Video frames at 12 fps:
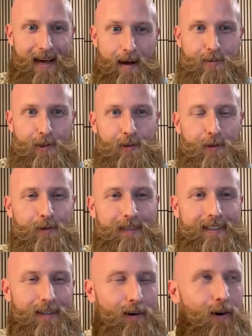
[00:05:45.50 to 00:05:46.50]

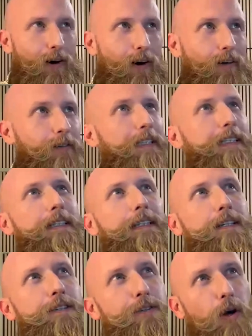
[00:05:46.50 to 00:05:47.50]
Absolutely. There are
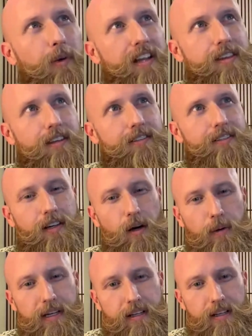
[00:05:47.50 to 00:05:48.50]
so many things that
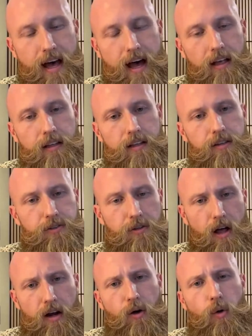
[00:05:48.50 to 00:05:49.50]
go into that. And there's a
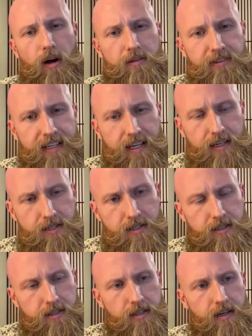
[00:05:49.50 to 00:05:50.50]
lot of
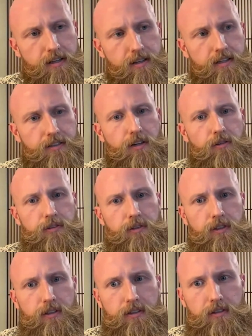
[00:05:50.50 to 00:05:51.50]
quantification that I think is
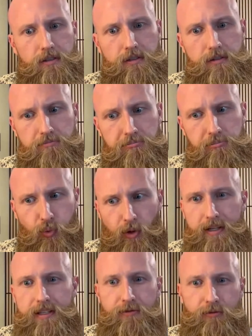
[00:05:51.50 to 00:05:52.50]
overlooked
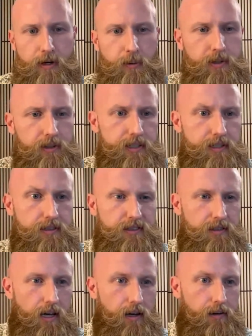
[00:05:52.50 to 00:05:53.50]
pretty frequently.
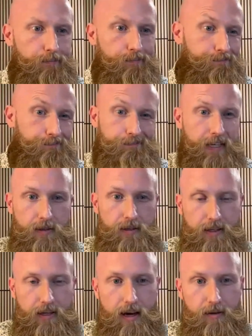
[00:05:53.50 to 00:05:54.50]
'Cause,
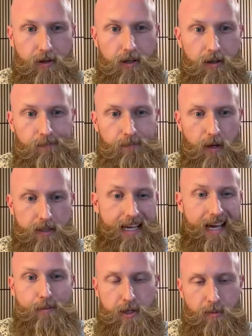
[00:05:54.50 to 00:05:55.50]
you can have a
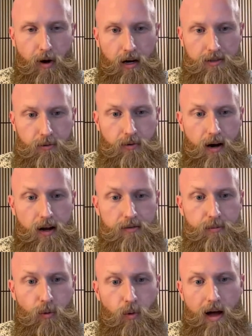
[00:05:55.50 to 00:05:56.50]
damaged box
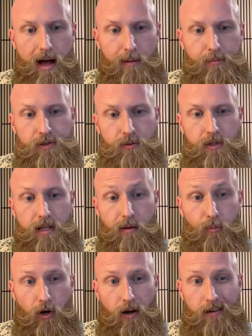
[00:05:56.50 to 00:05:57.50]
arrive, but what happens when
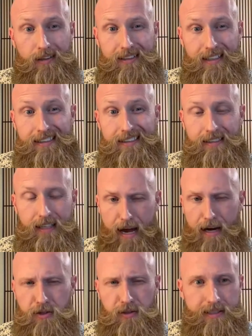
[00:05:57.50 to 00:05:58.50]
that product is
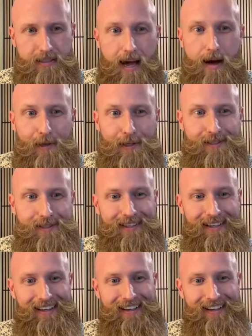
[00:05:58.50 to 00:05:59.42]
actually damaged?